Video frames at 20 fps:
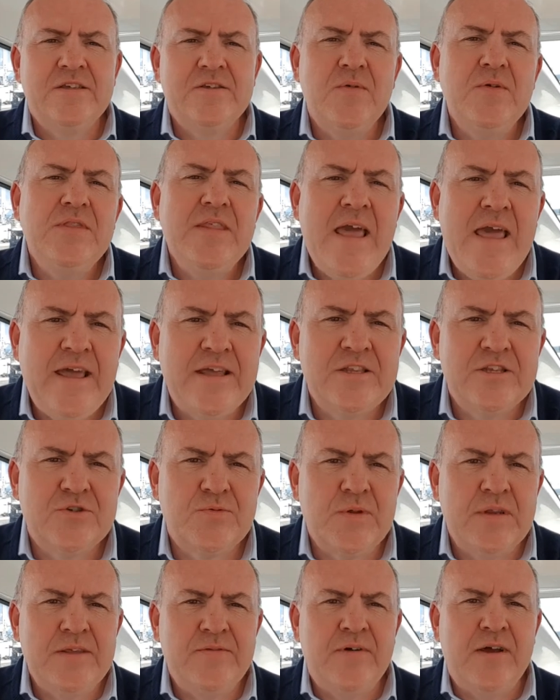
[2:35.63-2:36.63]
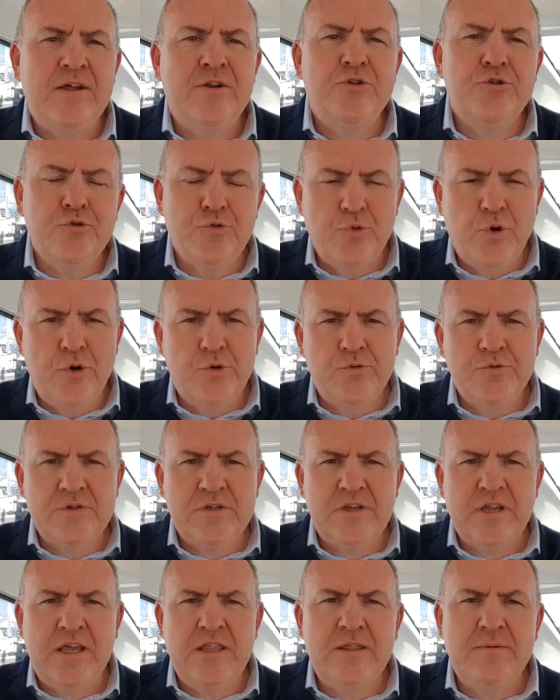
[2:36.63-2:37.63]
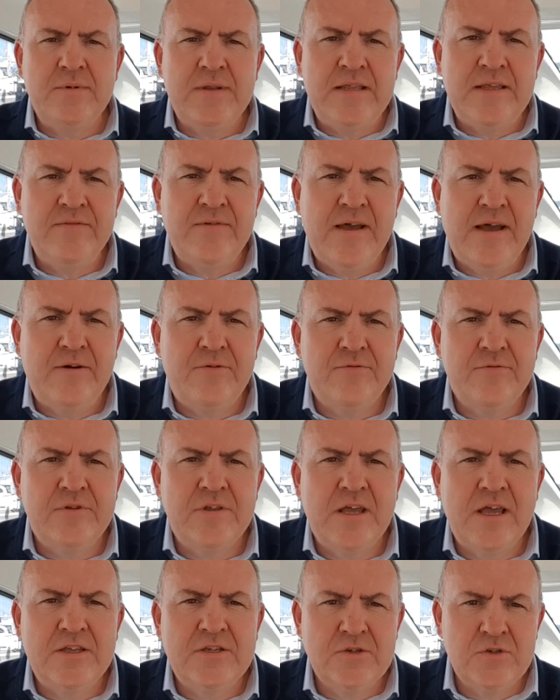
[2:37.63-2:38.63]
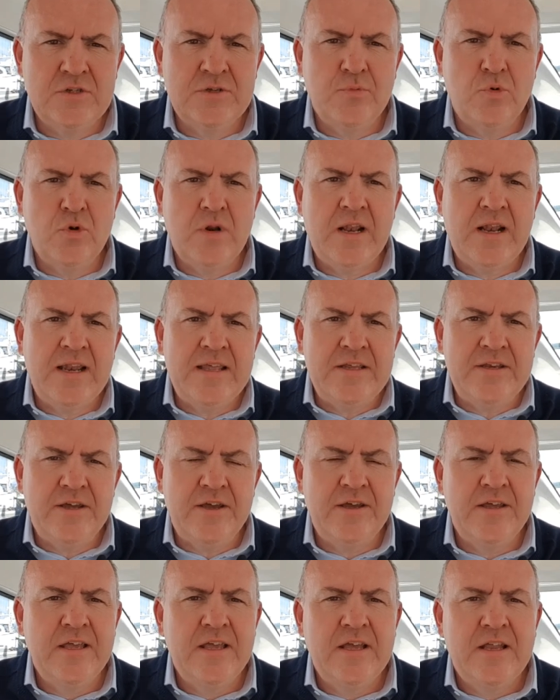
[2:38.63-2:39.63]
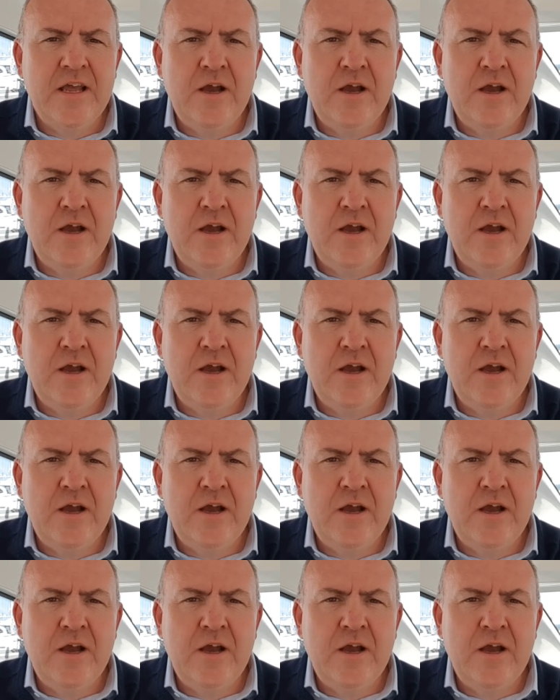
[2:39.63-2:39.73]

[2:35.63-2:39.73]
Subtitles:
So in the heads we leave out loo rolls, and then we leave out a suitable cleaner.